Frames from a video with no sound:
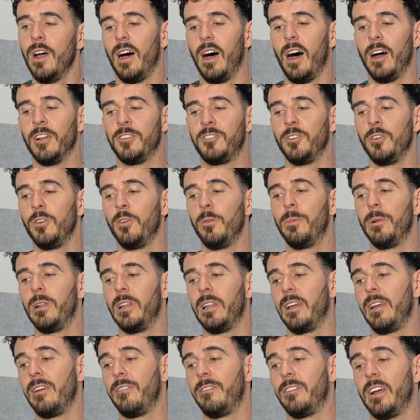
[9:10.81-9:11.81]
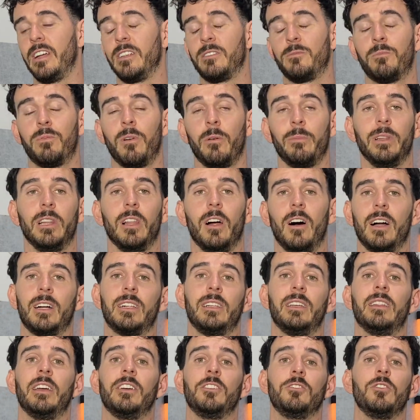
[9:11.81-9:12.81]
I do believe that it's probably
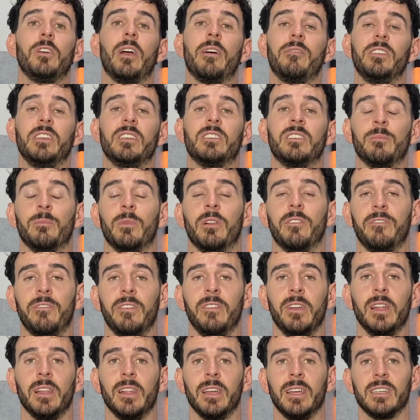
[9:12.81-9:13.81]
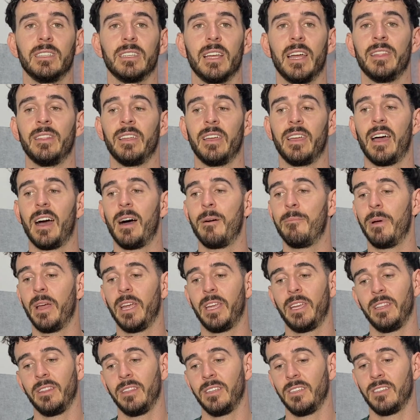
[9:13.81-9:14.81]
likely they do have these similar feelings and they are
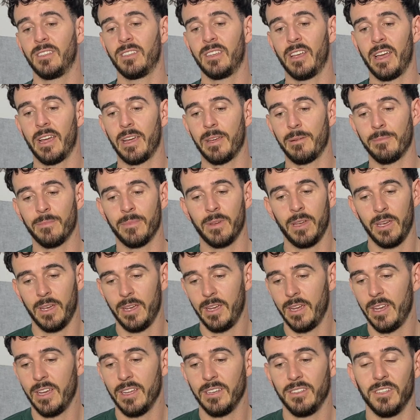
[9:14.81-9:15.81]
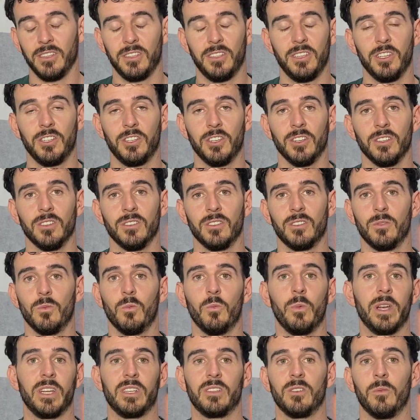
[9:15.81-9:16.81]
making these same decisions
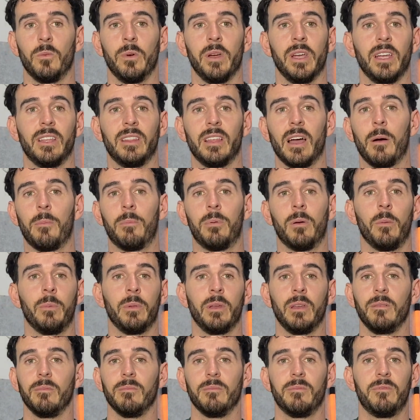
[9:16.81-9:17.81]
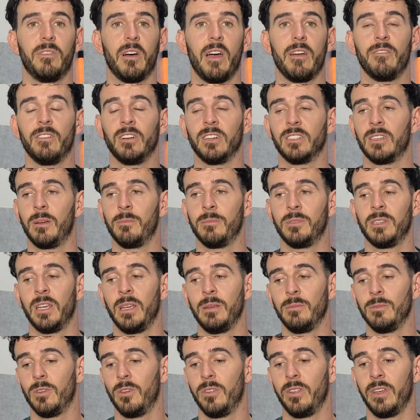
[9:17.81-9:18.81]
week to week that are probably favouring some
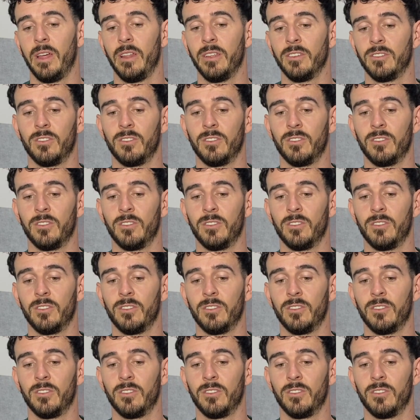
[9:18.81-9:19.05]
teams or the other.